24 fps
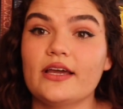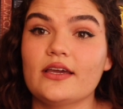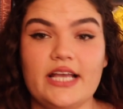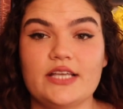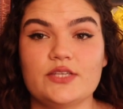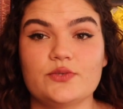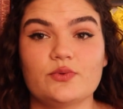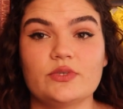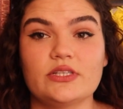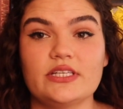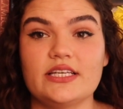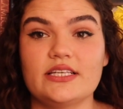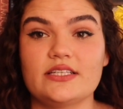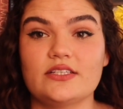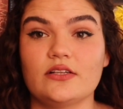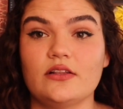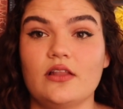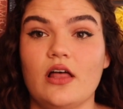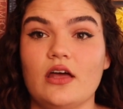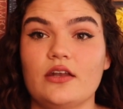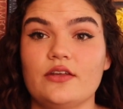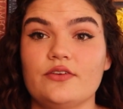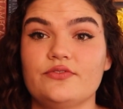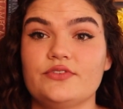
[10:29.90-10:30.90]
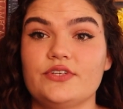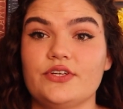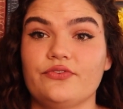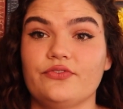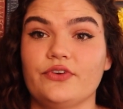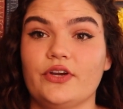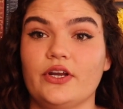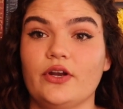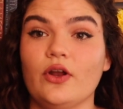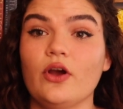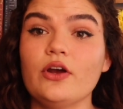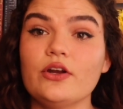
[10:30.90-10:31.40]
has released a lot of
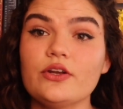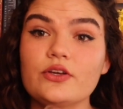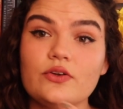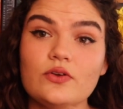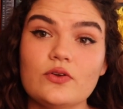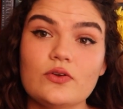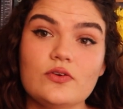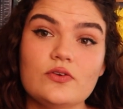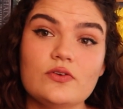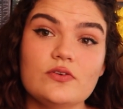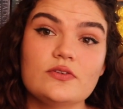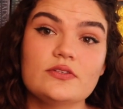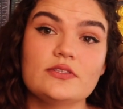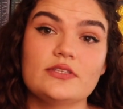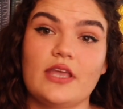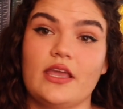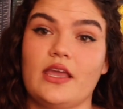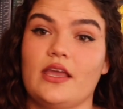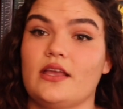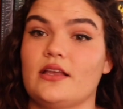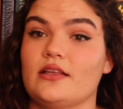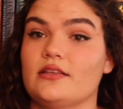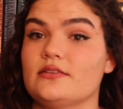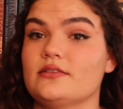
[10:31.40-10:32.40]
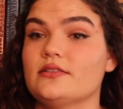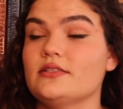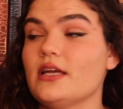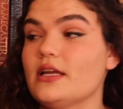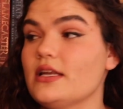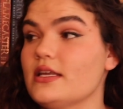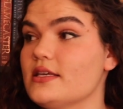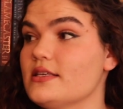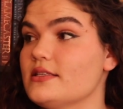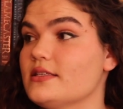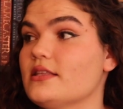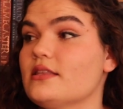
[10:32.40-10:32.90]
different articles and
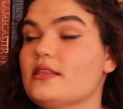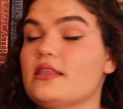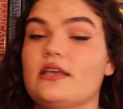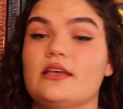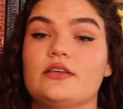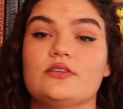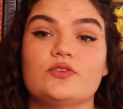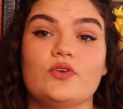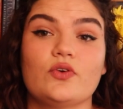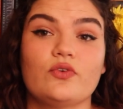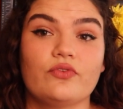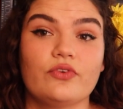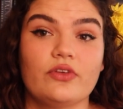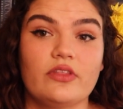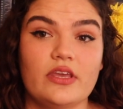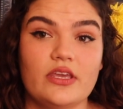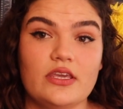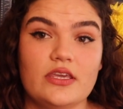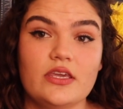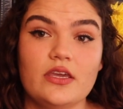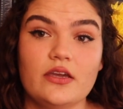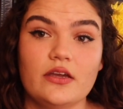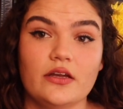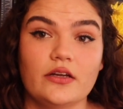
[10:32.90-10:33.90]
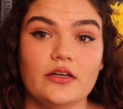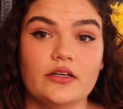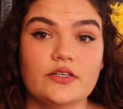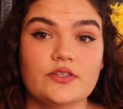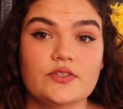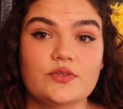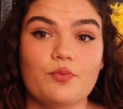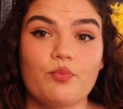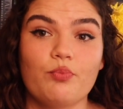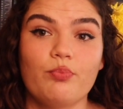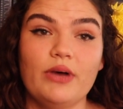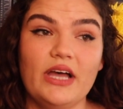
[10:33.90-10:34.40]
studies and things over the
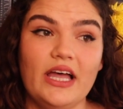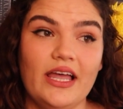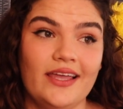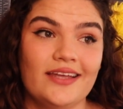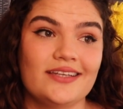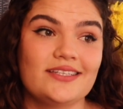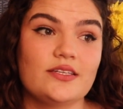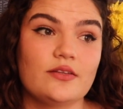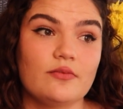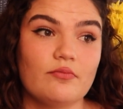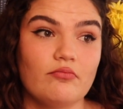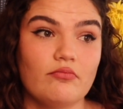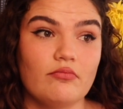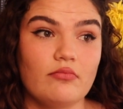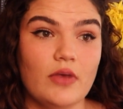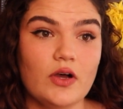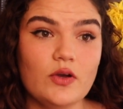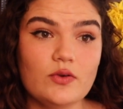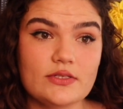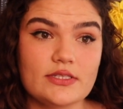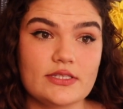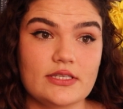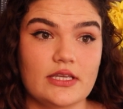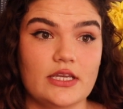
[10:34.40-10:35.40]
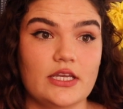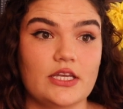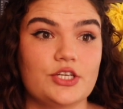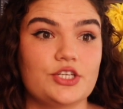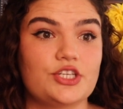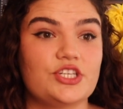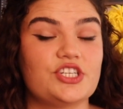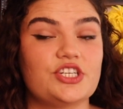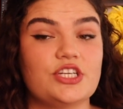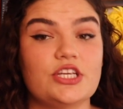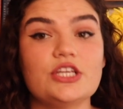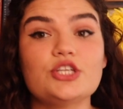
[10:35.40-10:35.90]
years, but mostly
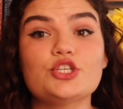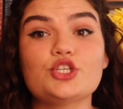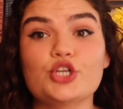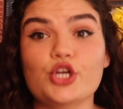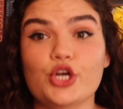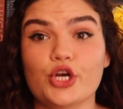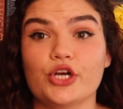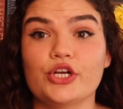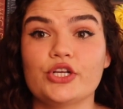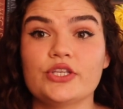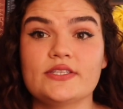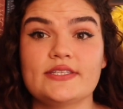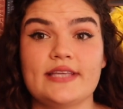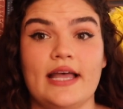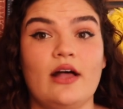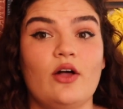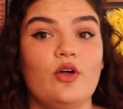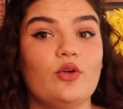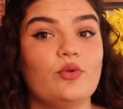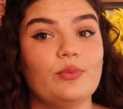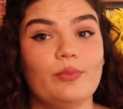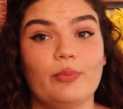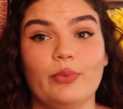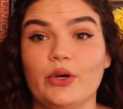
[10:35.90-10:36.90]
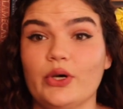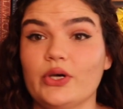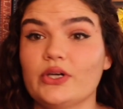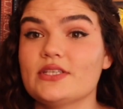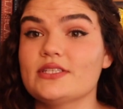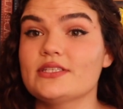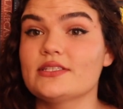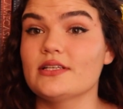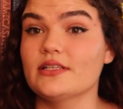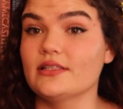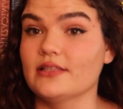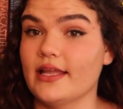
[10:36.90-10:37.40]
she churns out
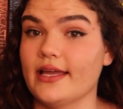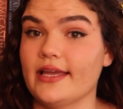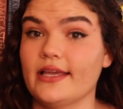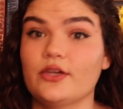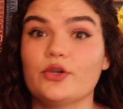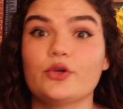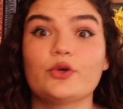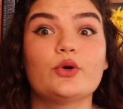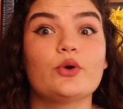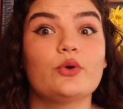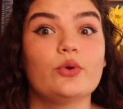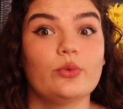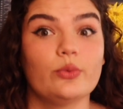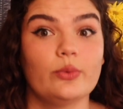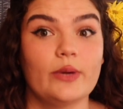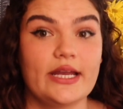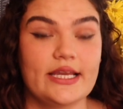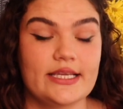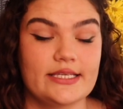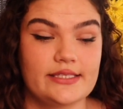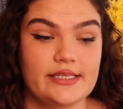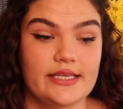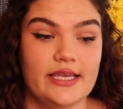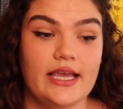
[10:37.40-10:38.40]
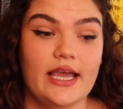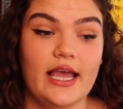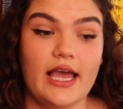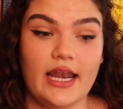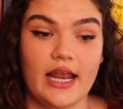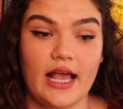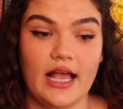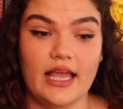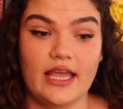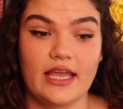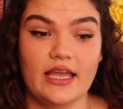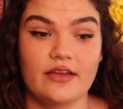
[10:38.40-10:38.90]
books like crazy. And
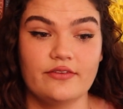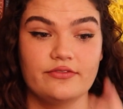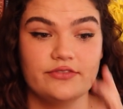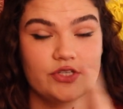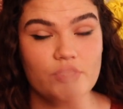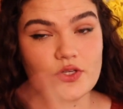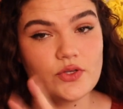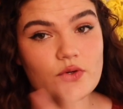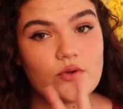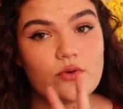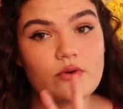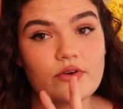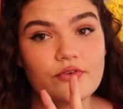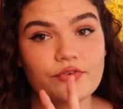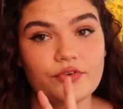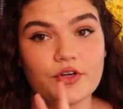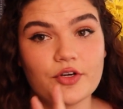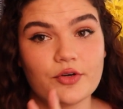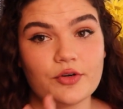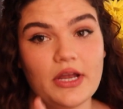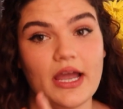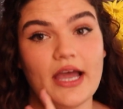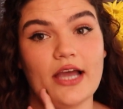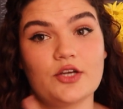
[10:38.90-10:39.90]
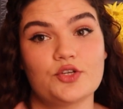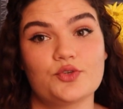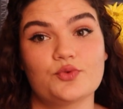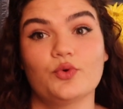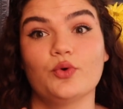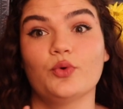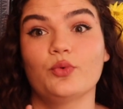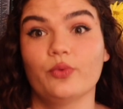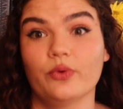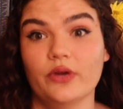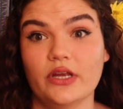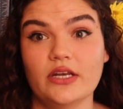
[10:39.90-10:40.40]
I have two of her
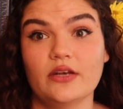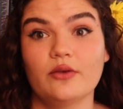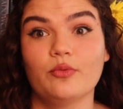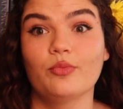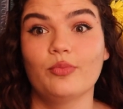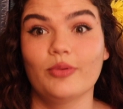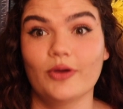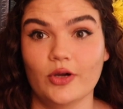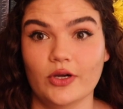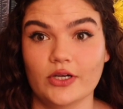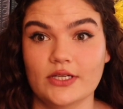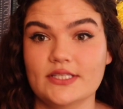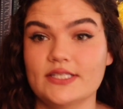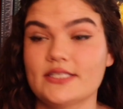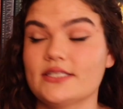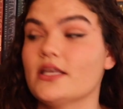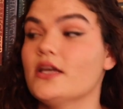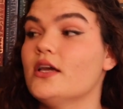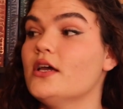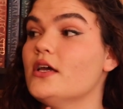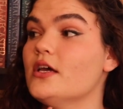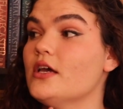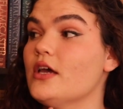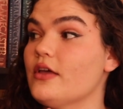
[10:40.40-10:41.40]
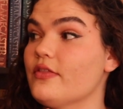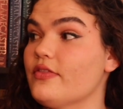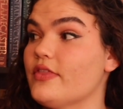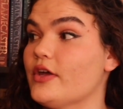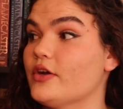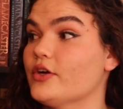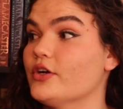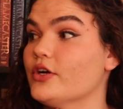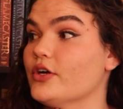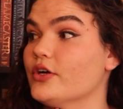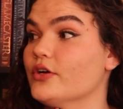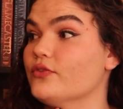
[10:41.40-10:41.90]
actual written books
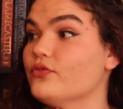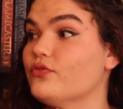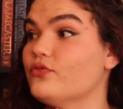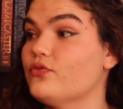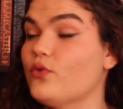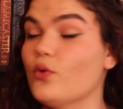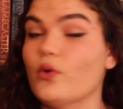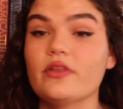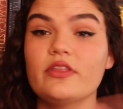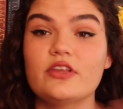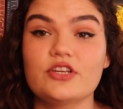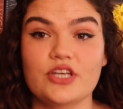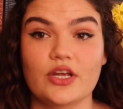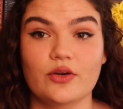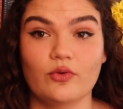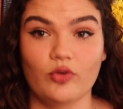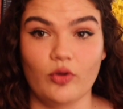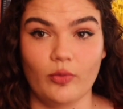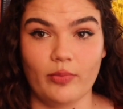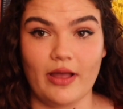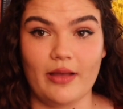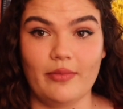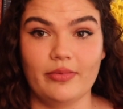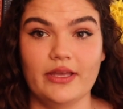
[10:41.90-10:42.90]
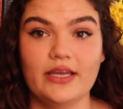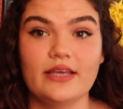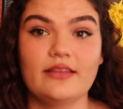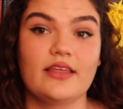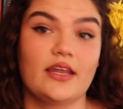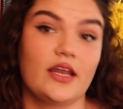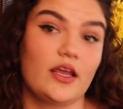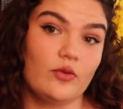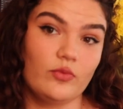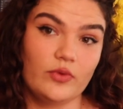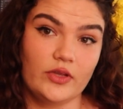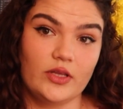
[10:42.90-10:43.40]
that are for the general public
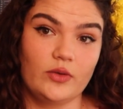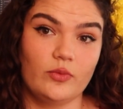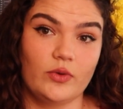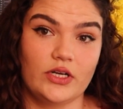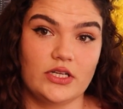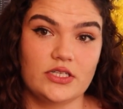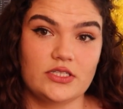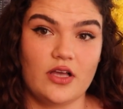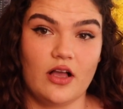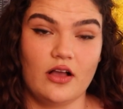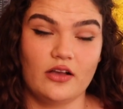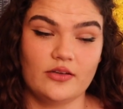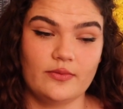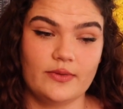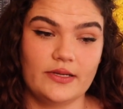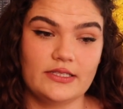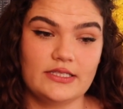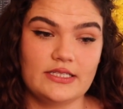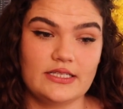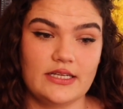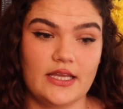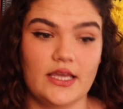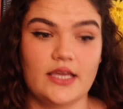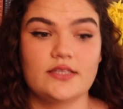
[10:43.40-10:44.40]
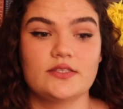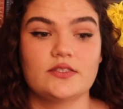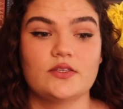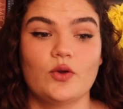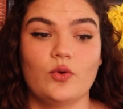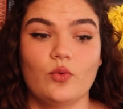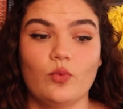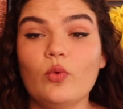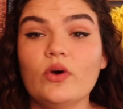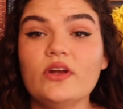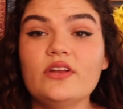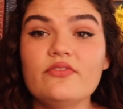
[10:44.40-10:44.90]
that I really want to talk about today.
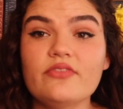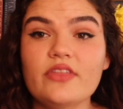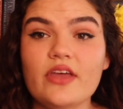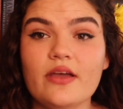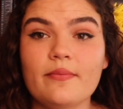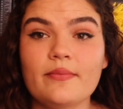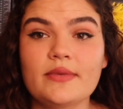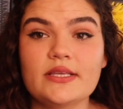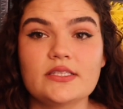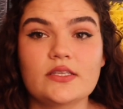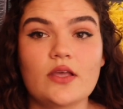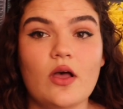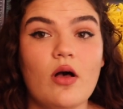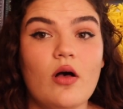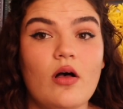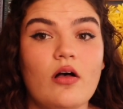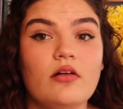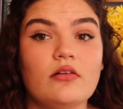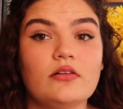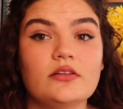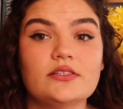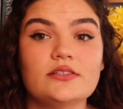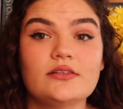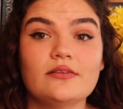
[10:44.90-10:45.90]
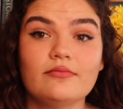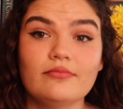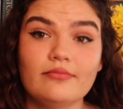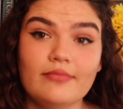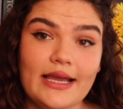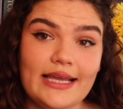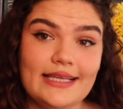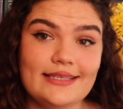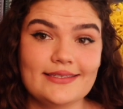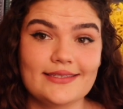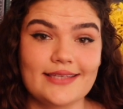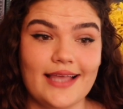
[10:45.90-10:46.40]
So one of them is called
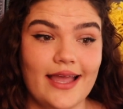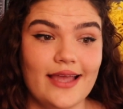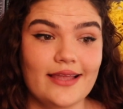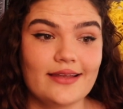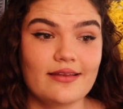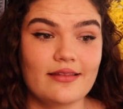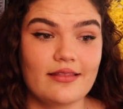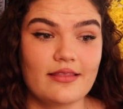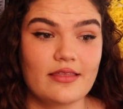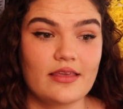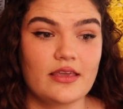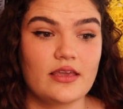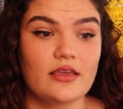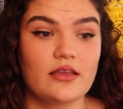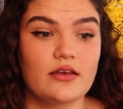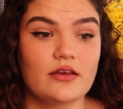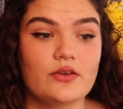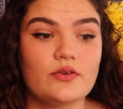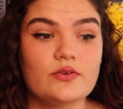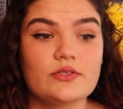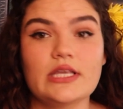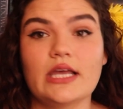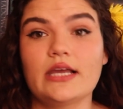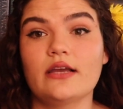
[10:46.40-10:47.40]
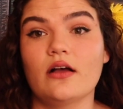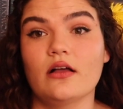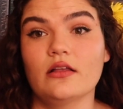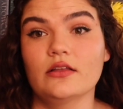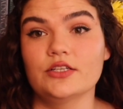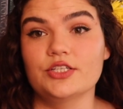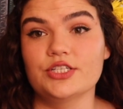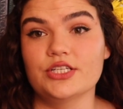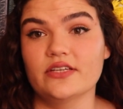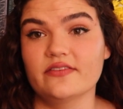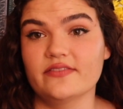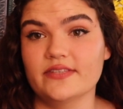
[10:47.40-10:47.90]
Mindset, The New
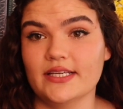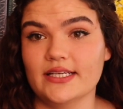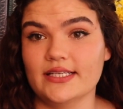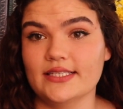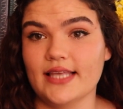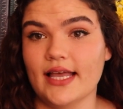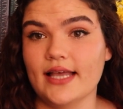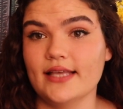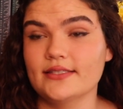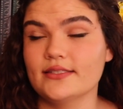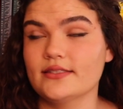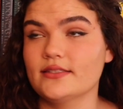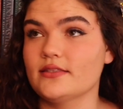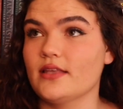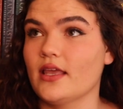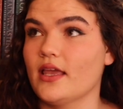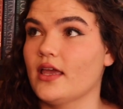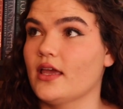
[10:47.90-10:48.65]
Psychology of Success.